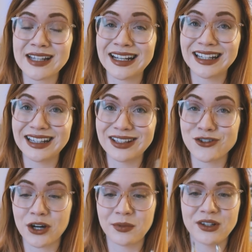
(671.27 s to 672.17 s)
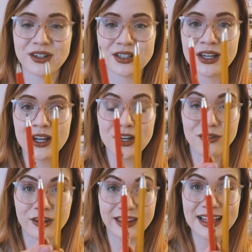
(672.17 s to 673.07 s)
tiny little sharpeners
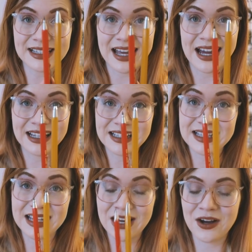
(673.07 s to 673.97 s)
for these guys.